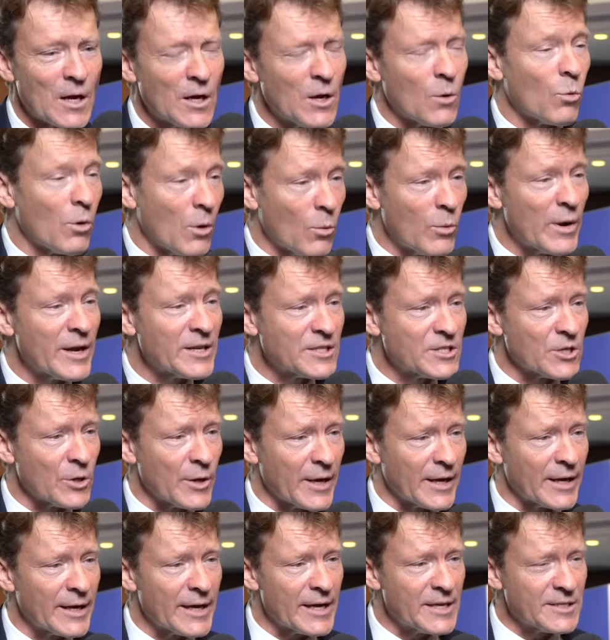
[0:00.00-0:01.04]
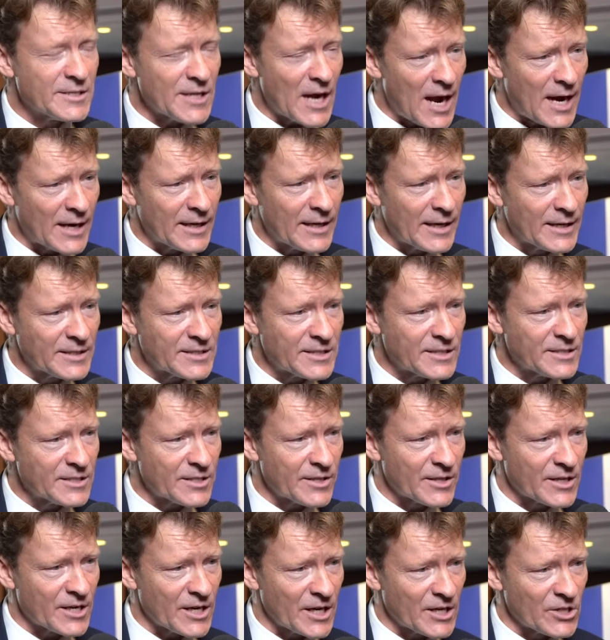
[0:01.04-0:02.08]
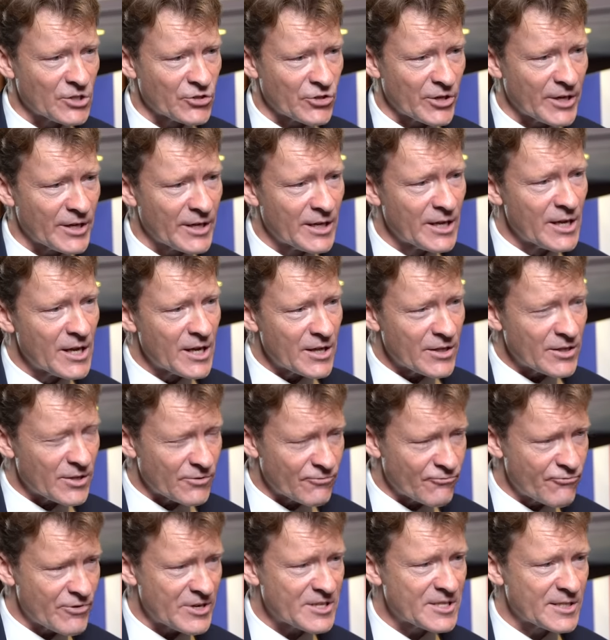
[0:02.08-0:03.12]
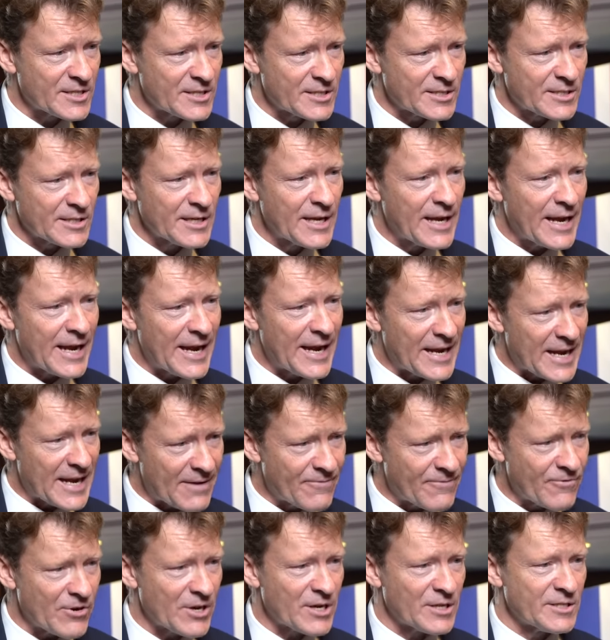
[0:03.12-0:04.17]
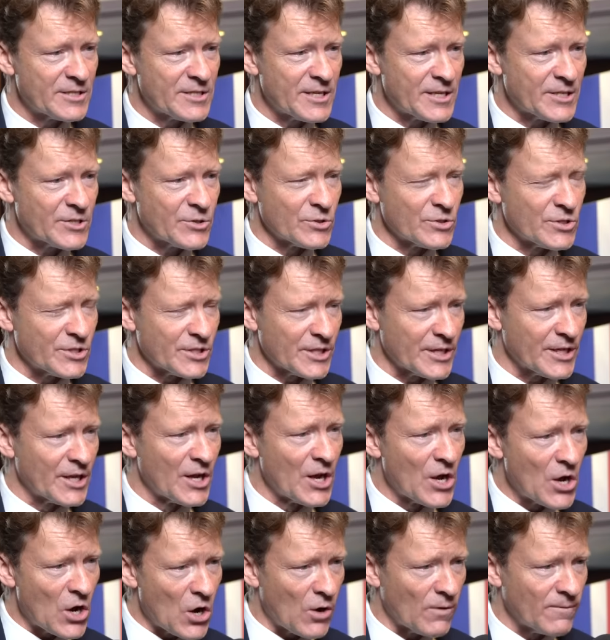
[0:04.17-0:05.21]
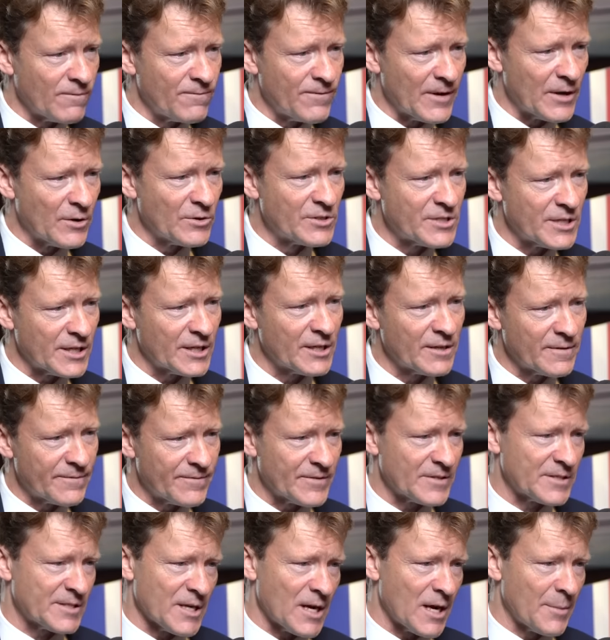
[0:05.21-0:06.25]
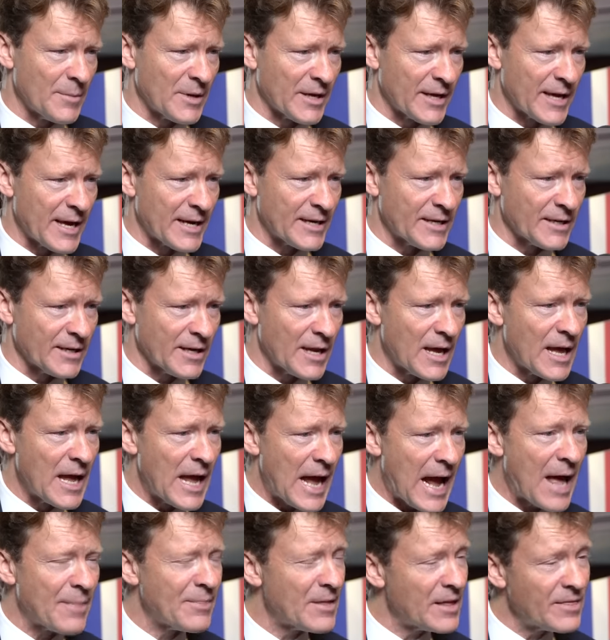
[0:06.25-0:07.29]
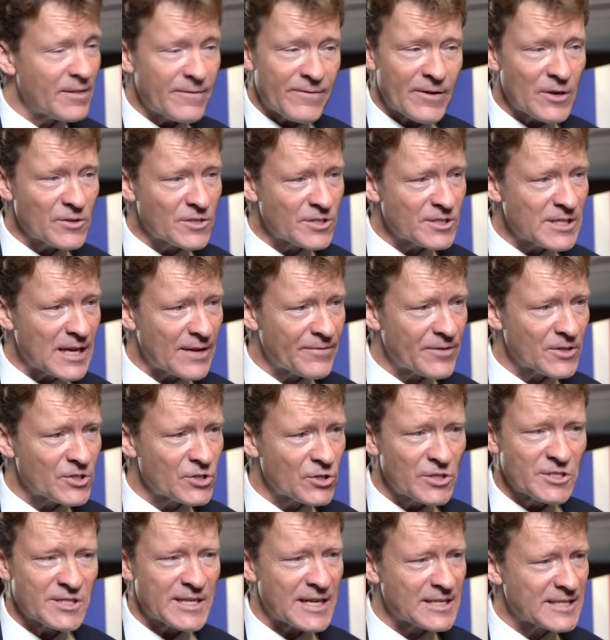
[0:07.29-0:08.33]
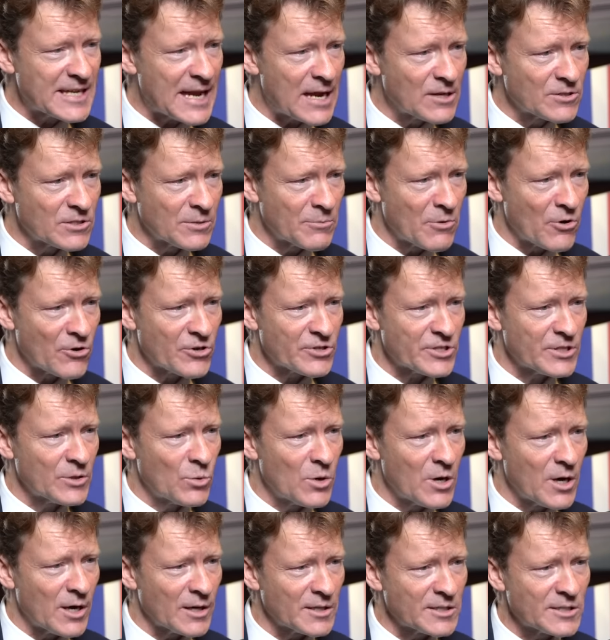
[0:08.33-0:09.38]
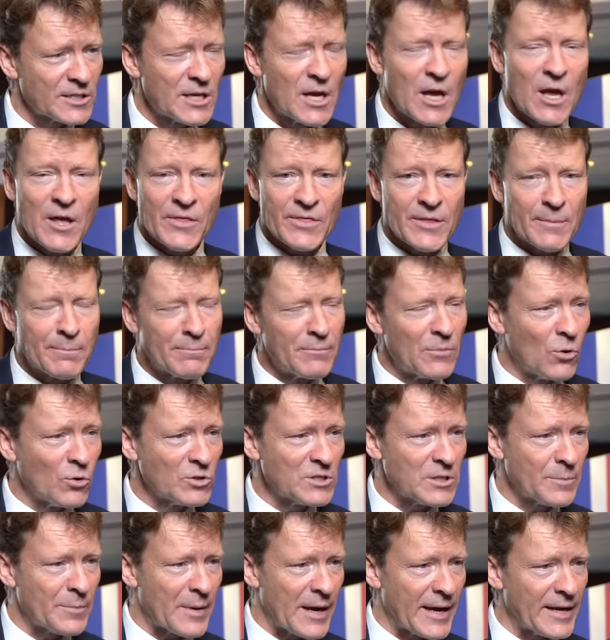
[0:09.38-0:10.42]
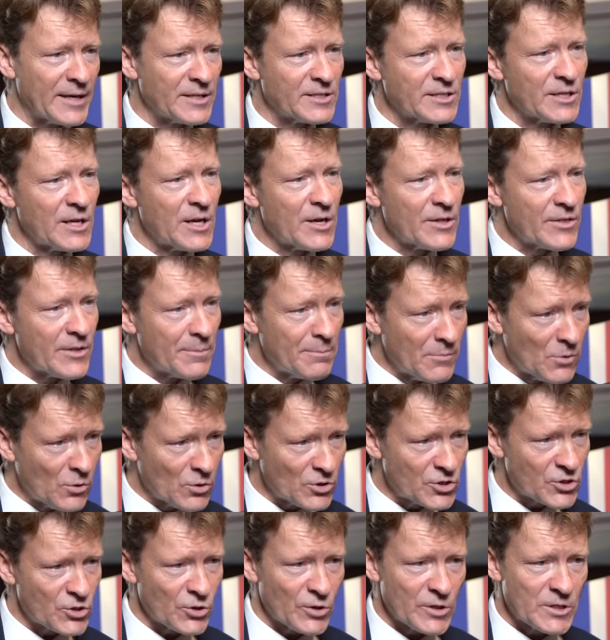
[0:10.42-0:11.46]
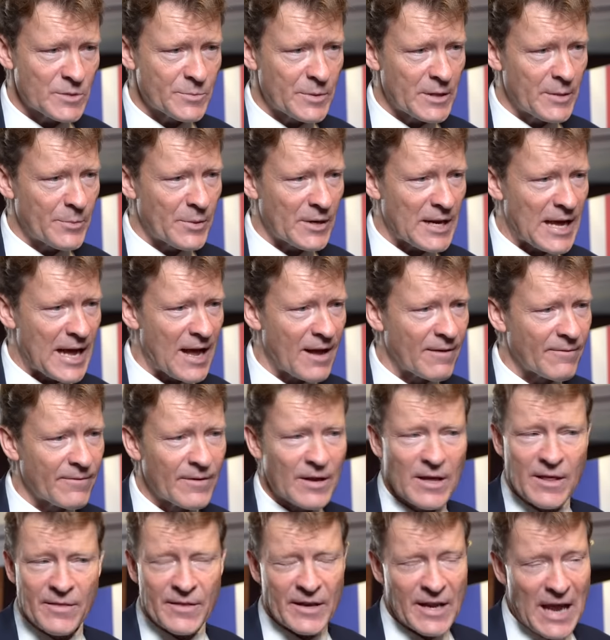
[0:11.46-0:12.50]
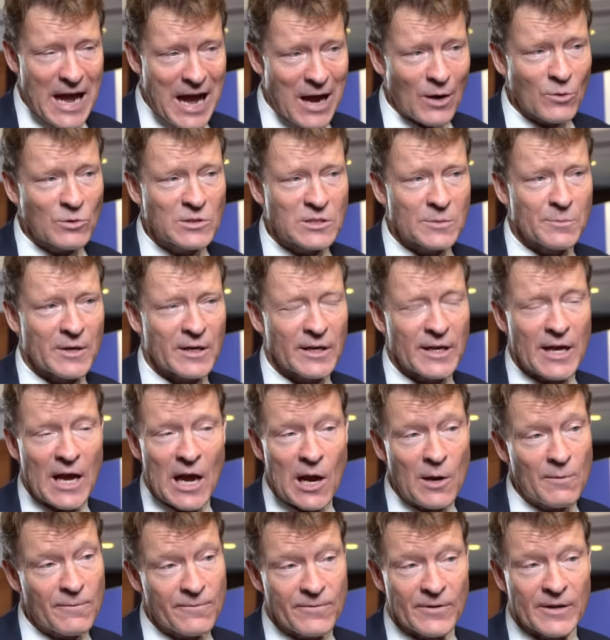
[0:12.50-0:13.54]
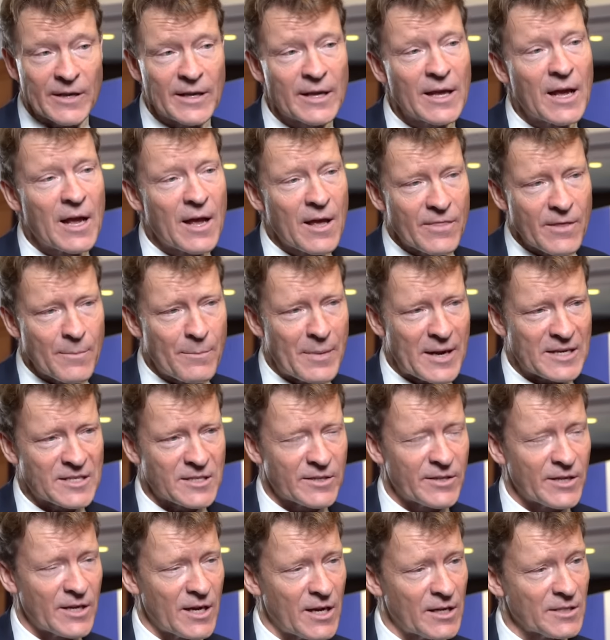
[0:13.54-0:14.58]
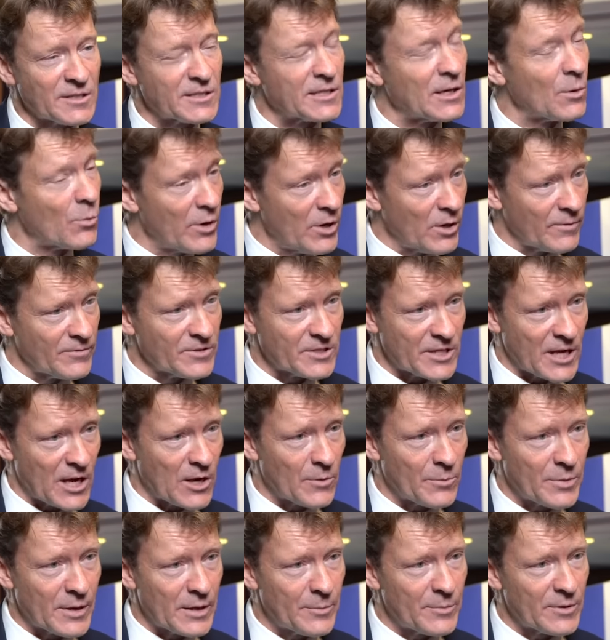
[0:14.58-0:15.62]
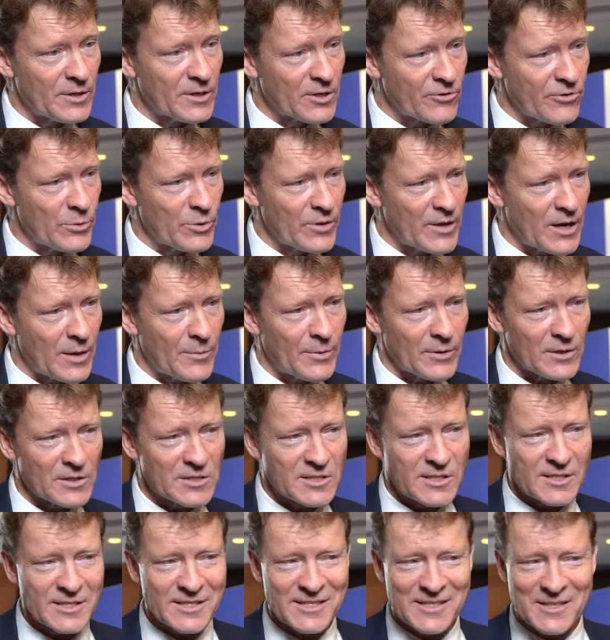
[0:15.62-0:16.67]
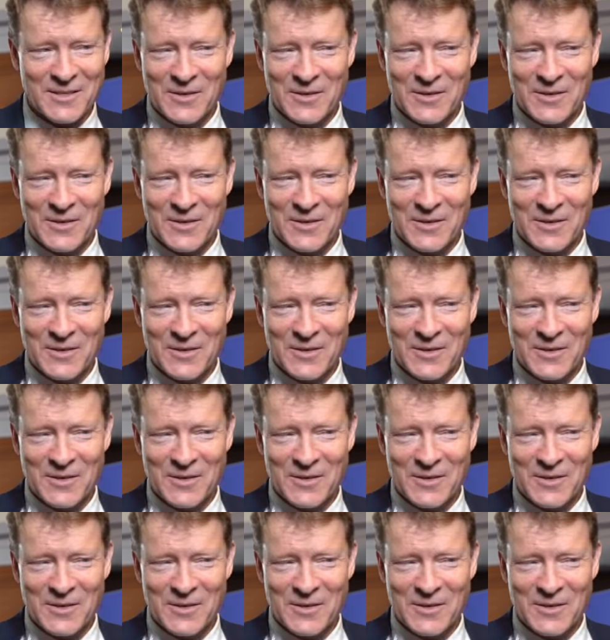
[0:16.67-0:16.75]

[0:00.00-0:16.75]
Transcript: Look, what we're doing is highlighting to the country the risks in every constituency of voting for Starmageddon. And then the voters have the choice. That's how democracy works. The more debate, the more choice people have, then ultimately, hopefully, the better the answer. We obviously hope people agree with our policies.